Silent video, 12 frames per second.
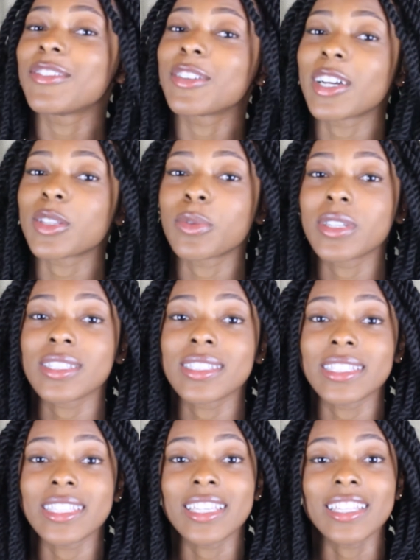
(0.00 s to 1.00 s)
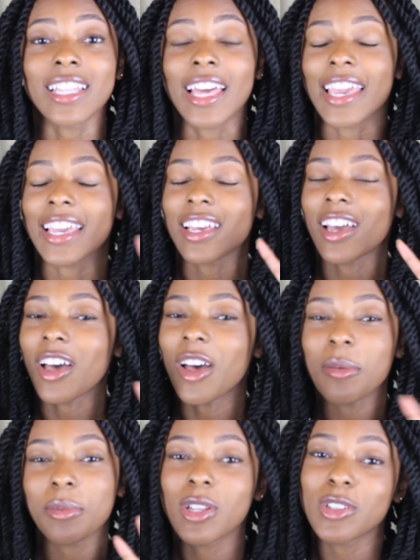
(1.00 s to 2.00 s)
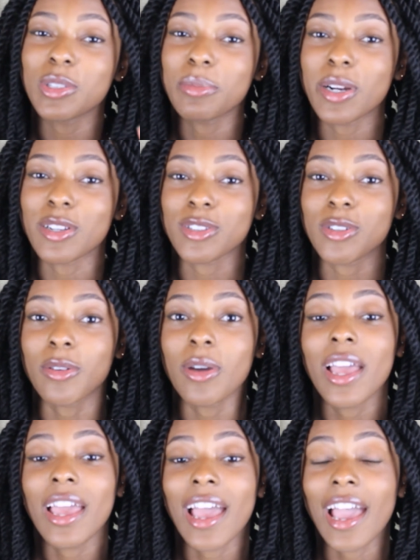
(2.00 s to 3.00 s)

If you guys want to see like up close and personal